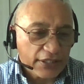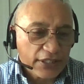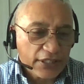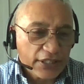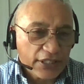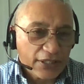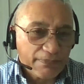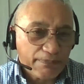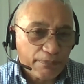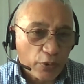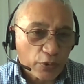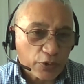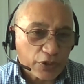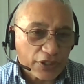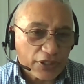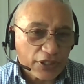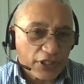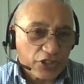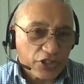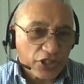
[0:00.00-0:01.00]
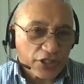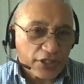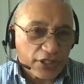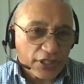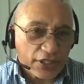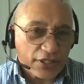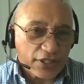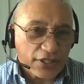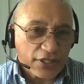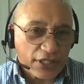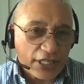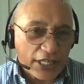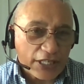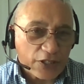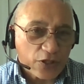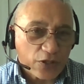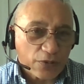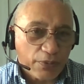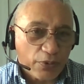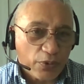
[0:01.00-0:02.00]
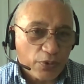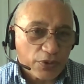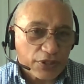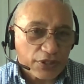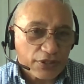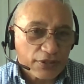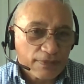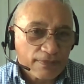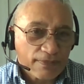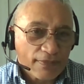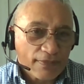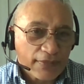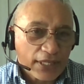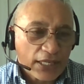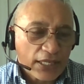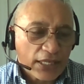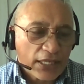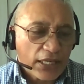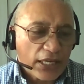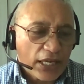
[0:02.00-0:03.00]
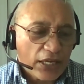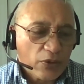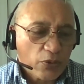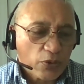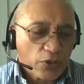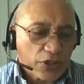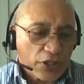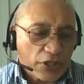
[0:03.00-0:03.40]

important logistics and support. And also